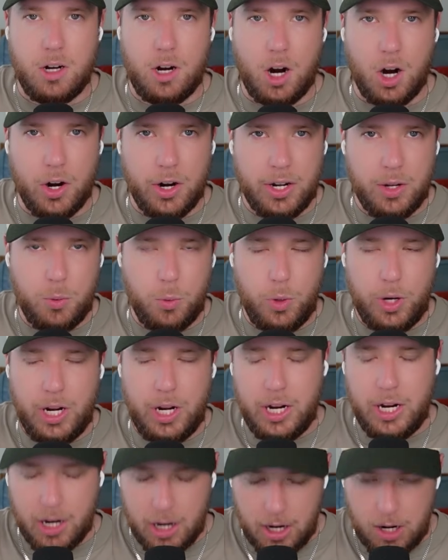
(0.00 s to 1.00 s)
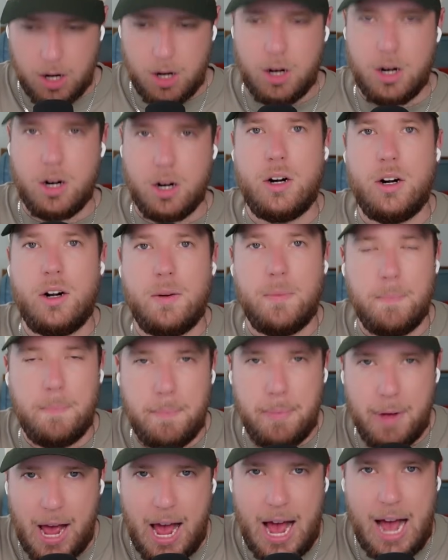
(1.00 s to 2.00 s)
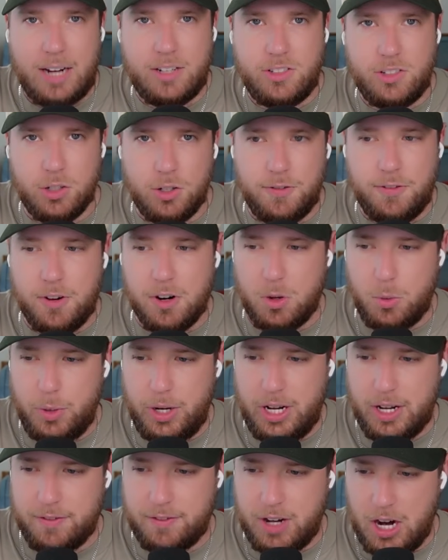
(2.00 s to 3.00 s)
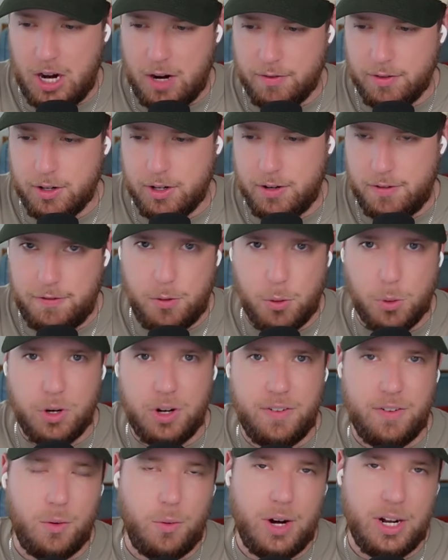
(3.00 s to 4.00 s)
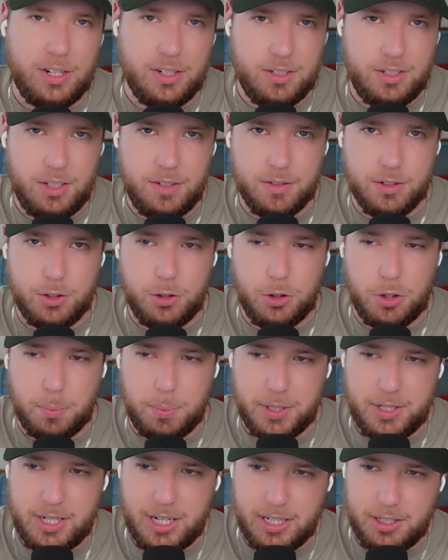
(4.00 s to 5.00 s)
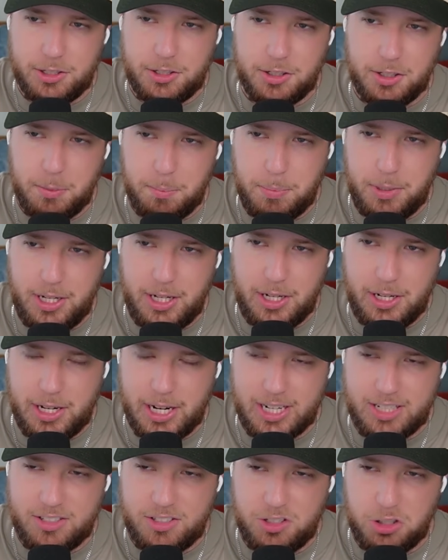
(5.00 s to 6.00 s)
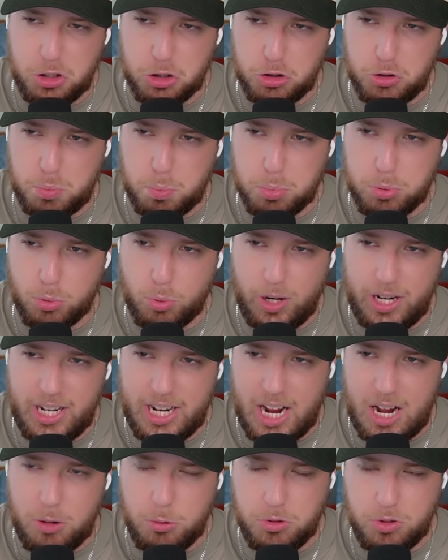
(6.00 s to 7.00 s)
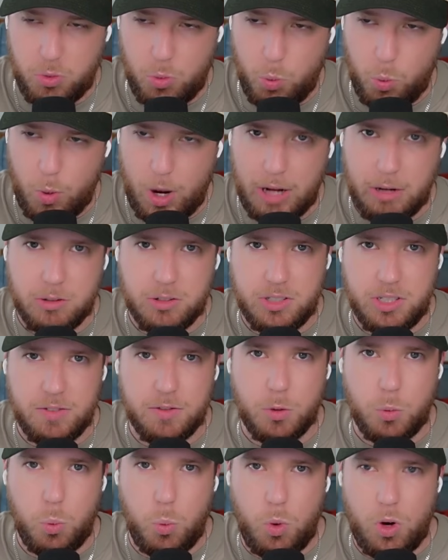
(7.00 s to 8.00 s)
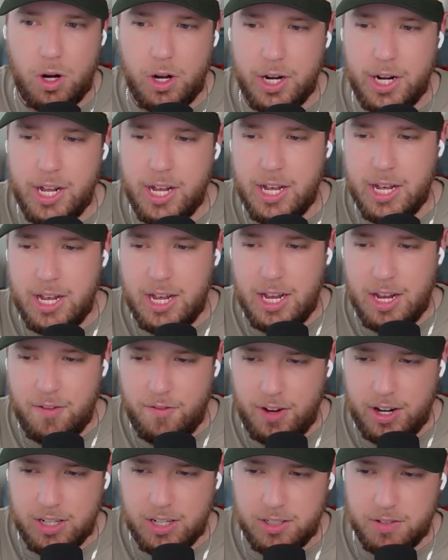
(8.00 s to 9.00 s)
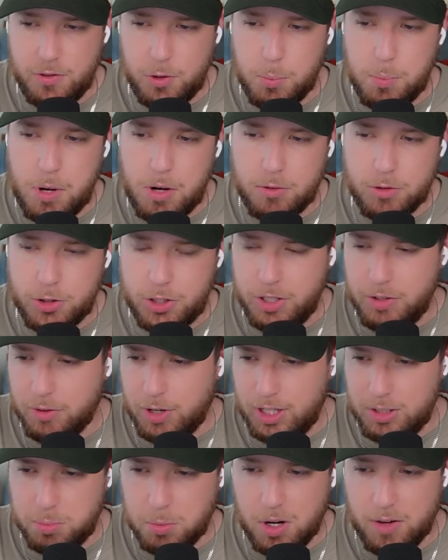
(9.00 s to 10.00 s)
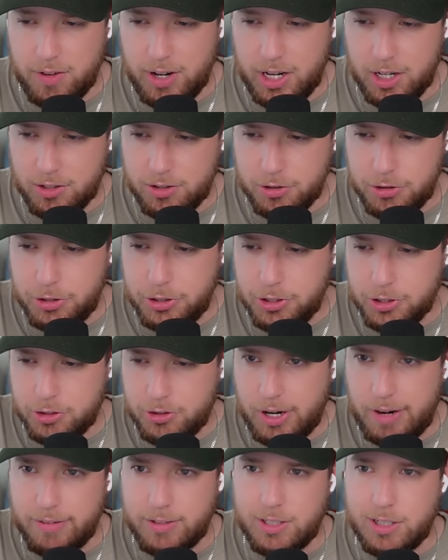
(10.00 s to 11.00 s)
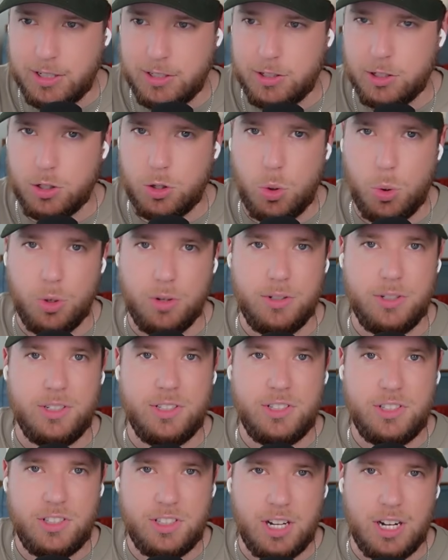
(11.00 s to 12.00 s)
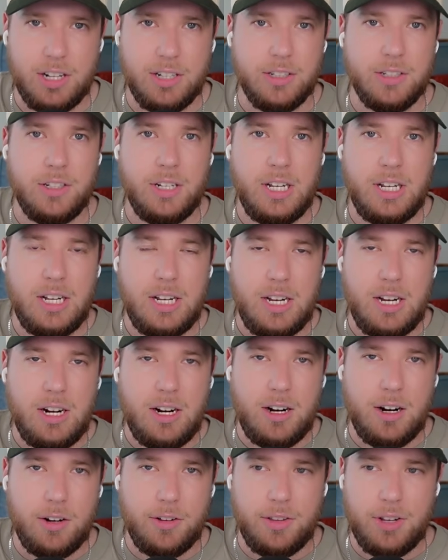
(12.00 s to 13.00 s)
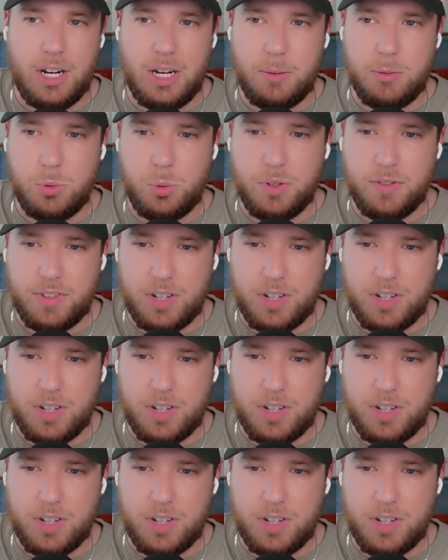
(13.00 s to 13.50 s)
Alrighty, we are back. So far, we have covered 4 different wide receivers who could potentially be next year's breakout wide receiver 1 in fantasy football. Rashee Rice, Marvin Harrison Jr., Travis Hunter, Courtland Sutton are the names we've